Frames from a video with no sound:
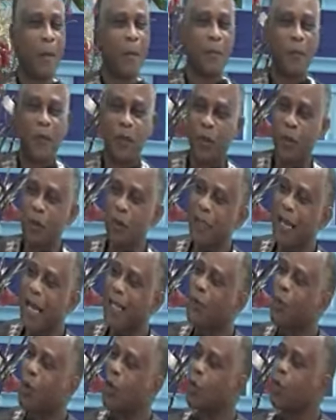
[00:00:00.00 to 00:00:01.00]
So that
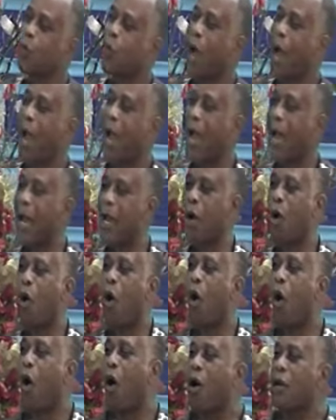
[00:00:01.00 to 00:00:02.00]
was why
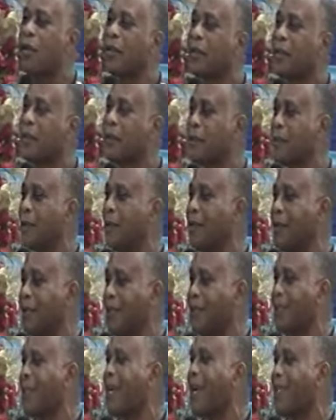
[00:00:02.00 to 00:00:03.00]
on the
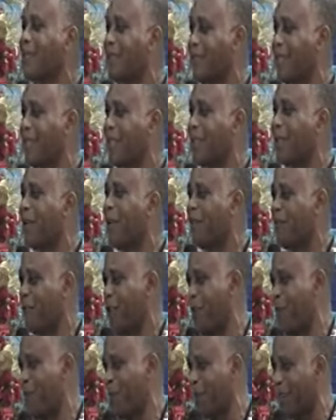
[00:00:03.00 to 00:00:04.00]
30th of
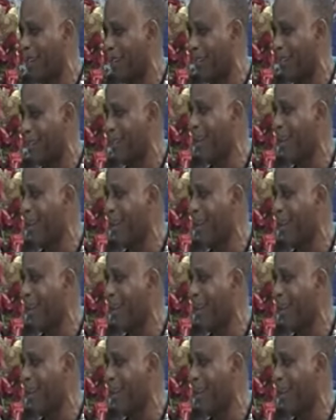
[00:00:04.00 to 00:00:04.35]
April,